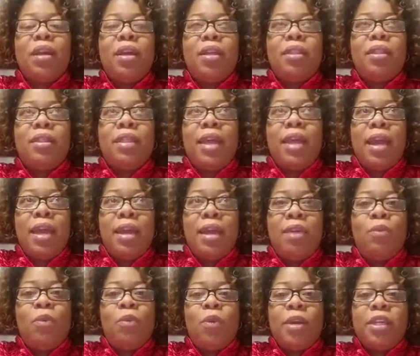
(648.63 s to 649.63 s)
they
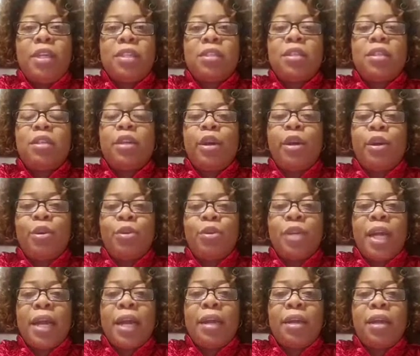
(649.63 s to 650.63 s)
wanted to know,
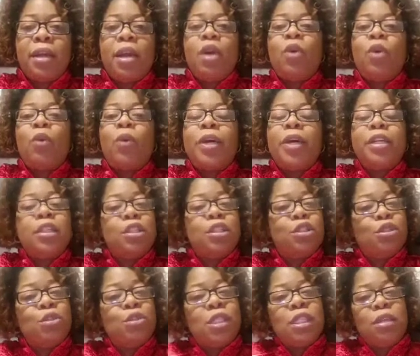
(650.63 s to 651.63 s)
like, what did
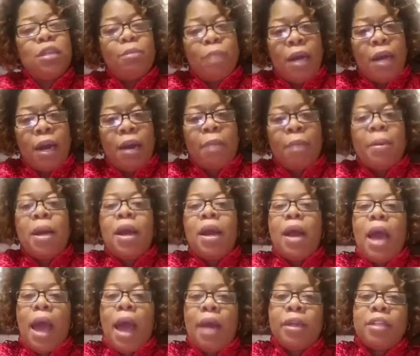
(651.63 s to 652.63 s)
you see, Mom?
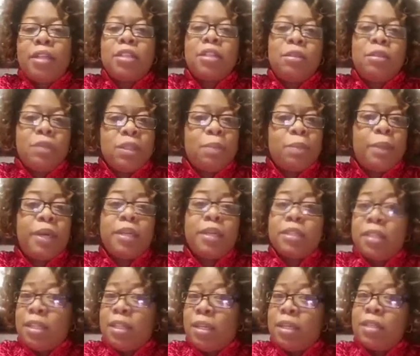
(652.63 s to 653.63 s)
How did she respond
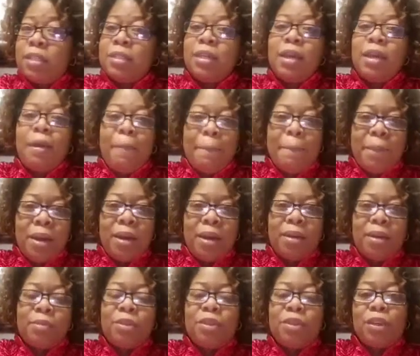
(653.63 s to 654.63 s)
to this?
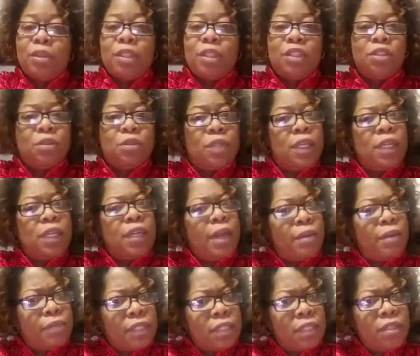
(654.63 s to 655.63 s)
Mom, did you think
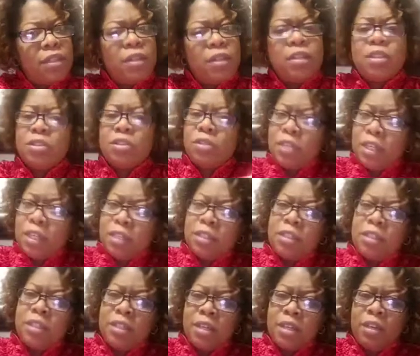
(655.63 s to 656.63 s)
that was good? Did you think
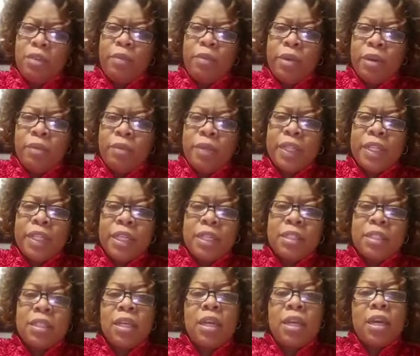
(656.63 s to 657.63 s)
she did well with
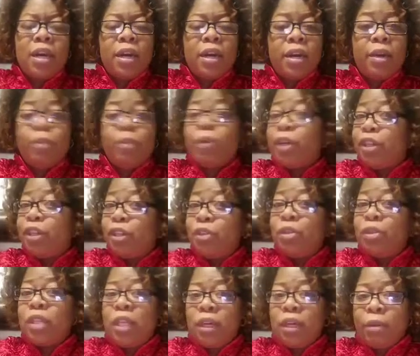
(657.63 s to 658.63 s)
this? What do you
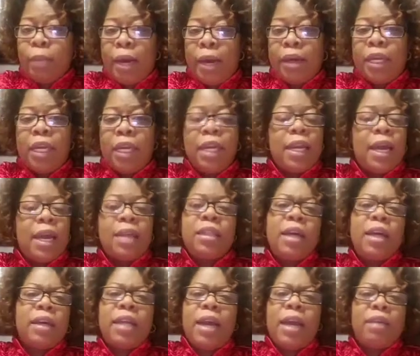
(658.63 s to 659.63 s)
think about it? And I
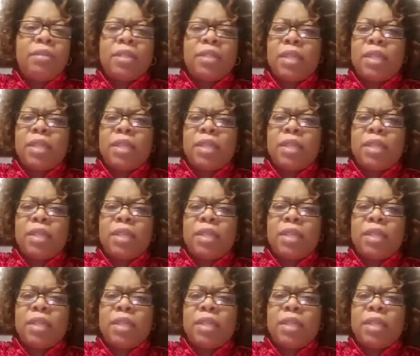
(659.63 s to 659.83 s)
thought that was